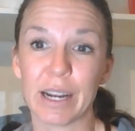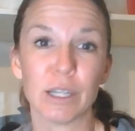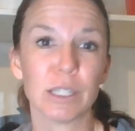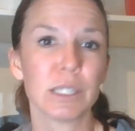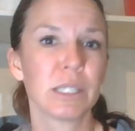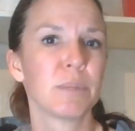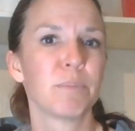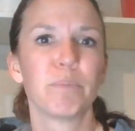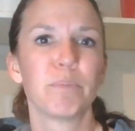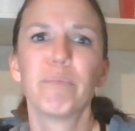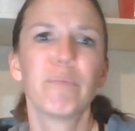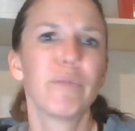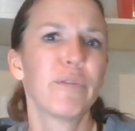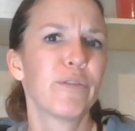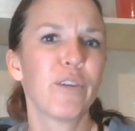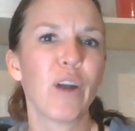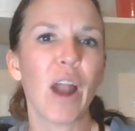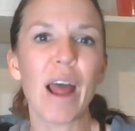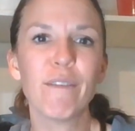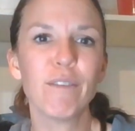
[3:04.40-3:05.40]
else.
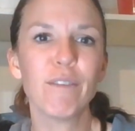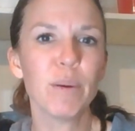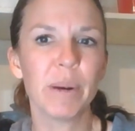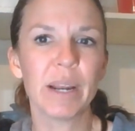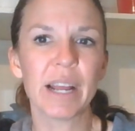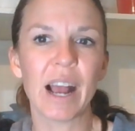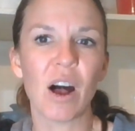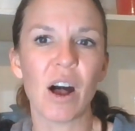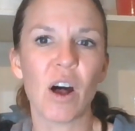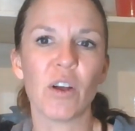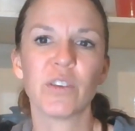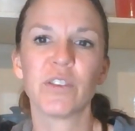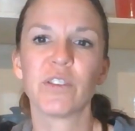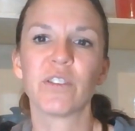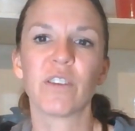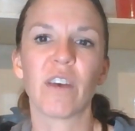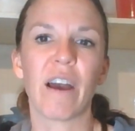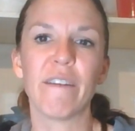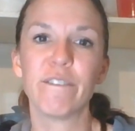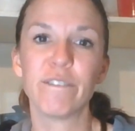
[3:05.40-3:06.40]
For everybody else,
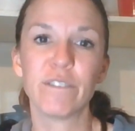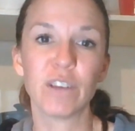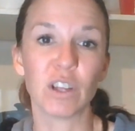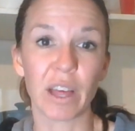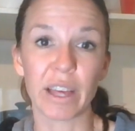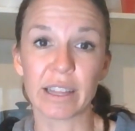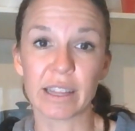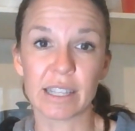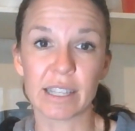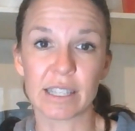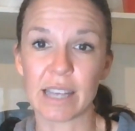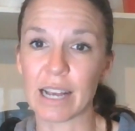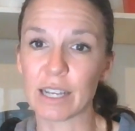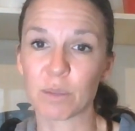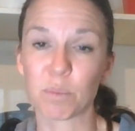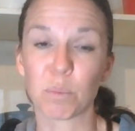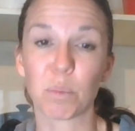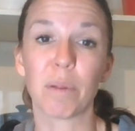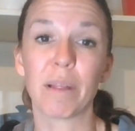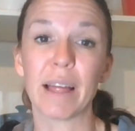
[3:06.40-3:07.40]
I feel like this has